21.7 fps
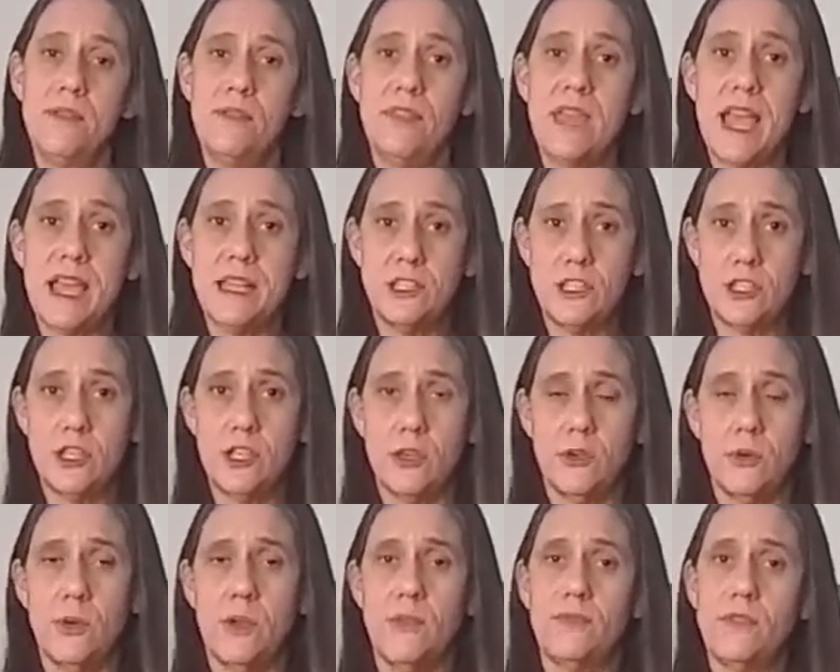that's
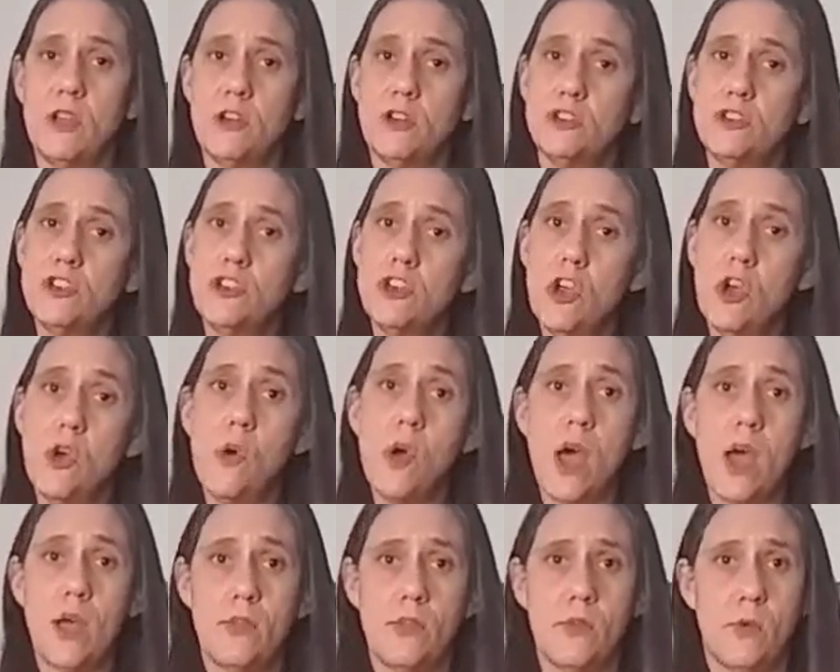you, if there's no
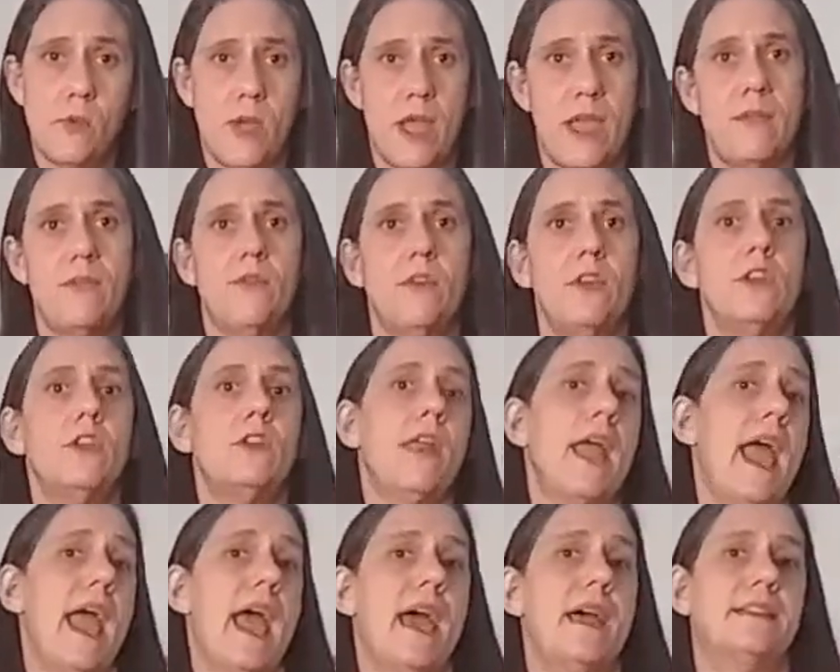other way for you
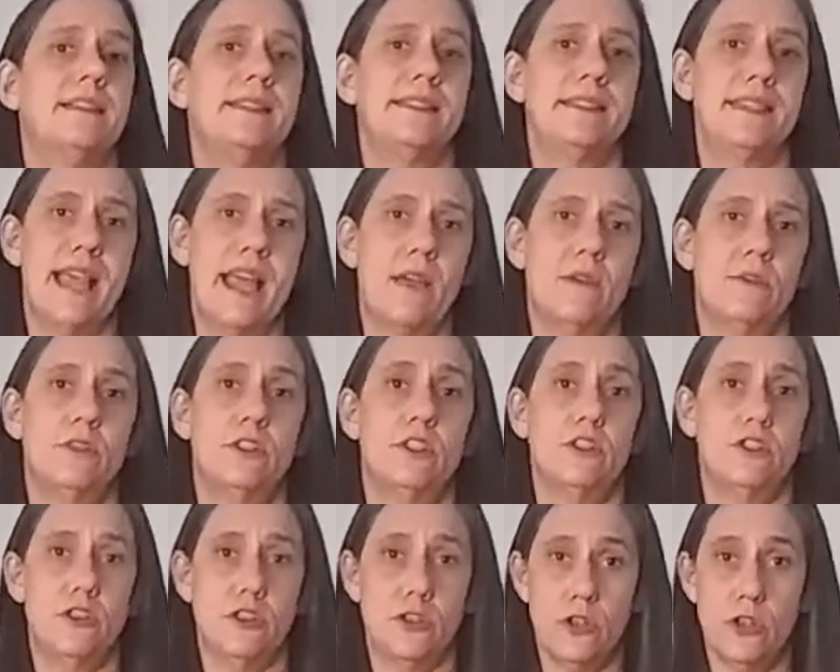to add sound
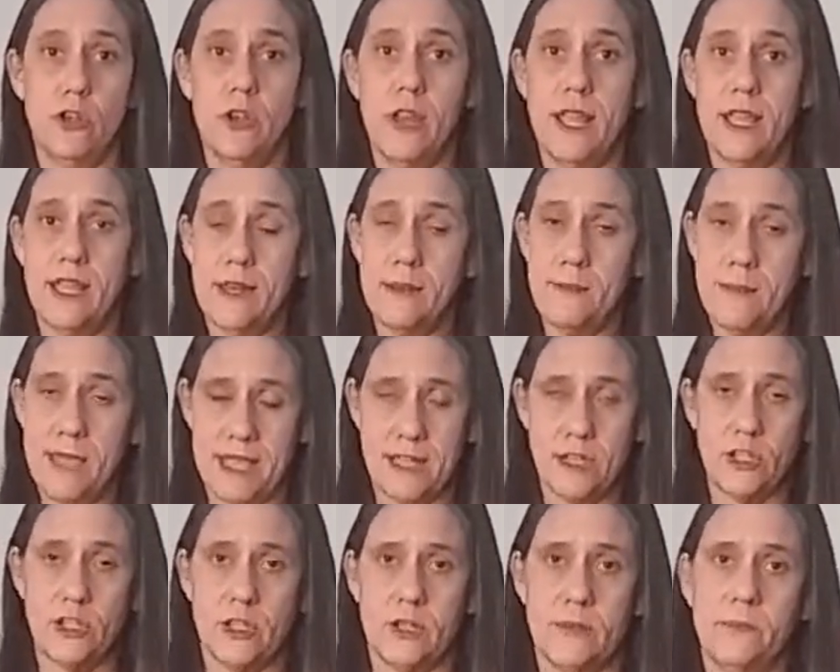to your
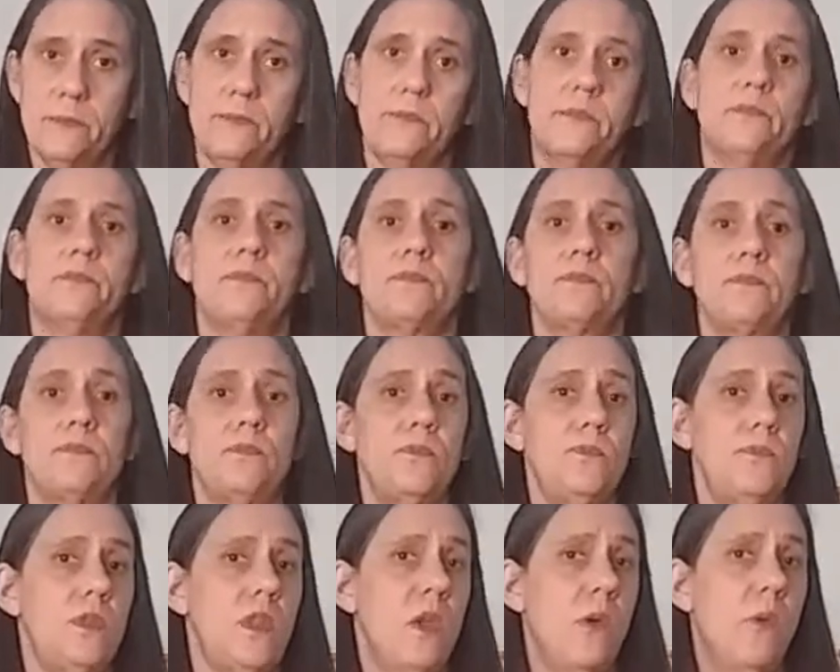animation,
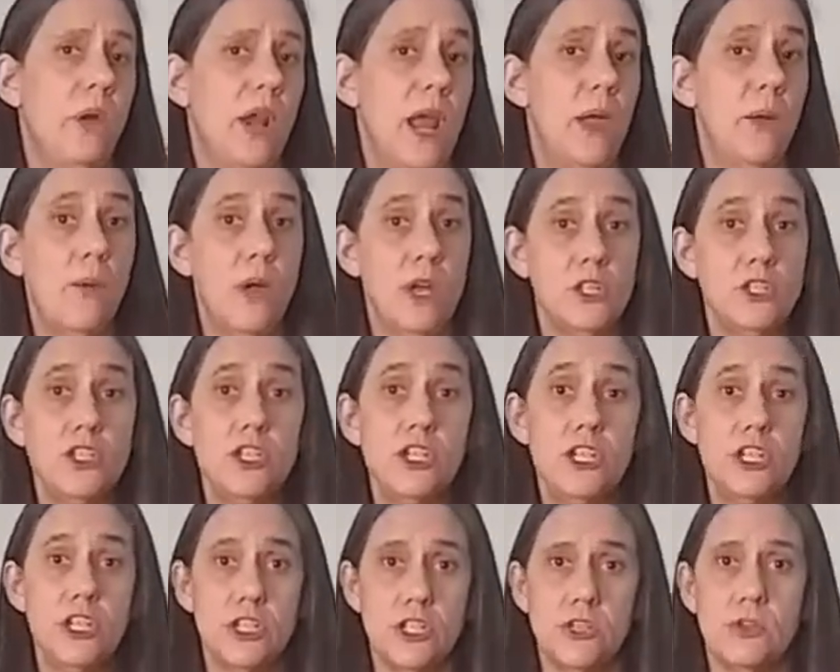what I want you
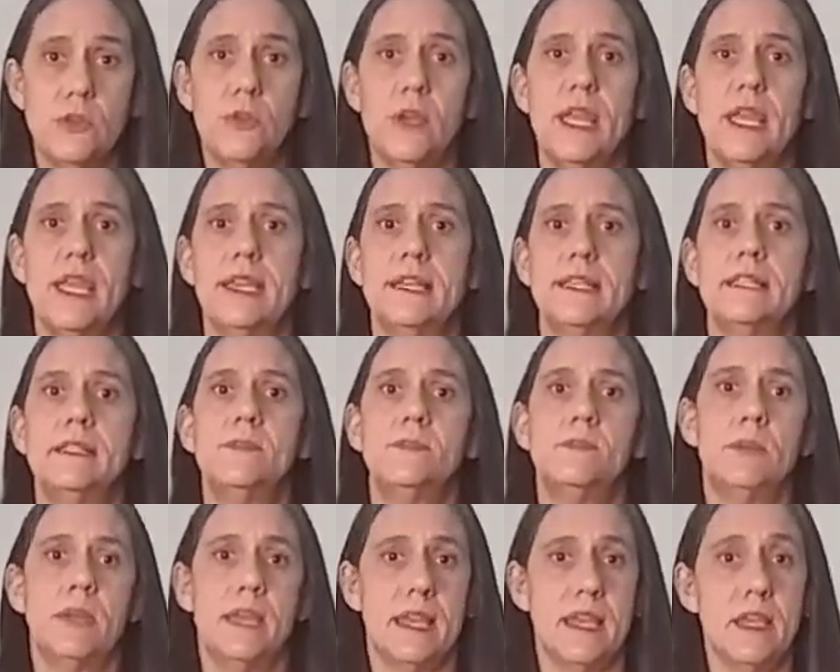to do
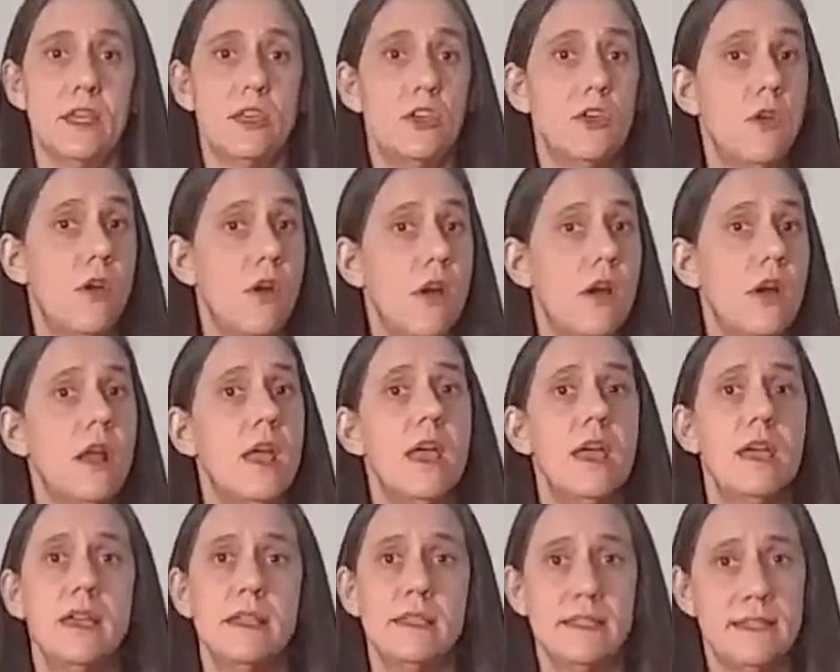is pick your
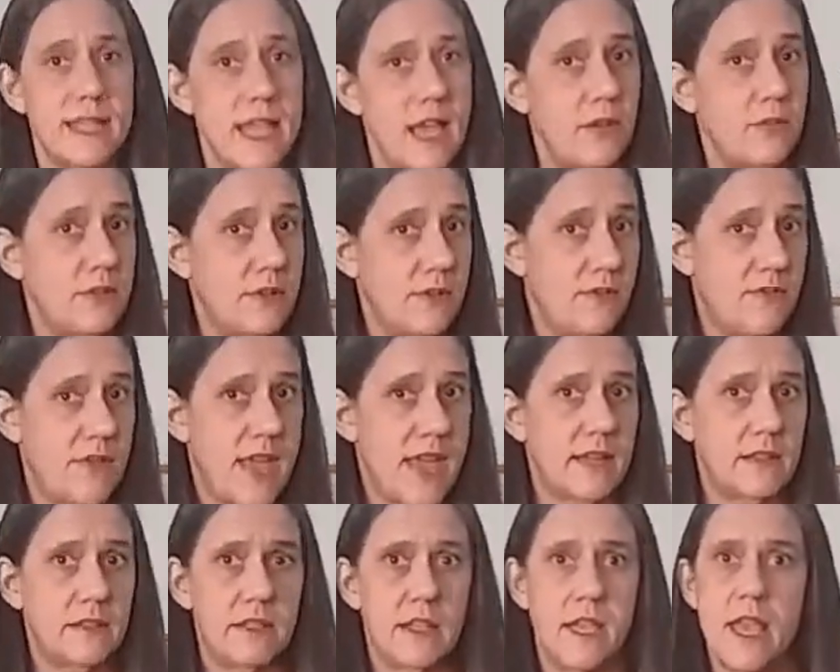sound
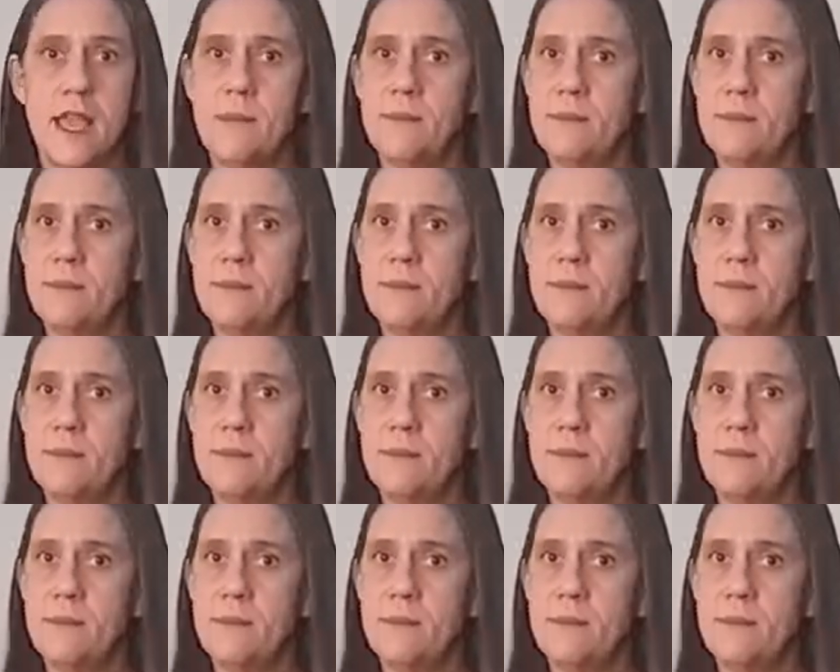effect.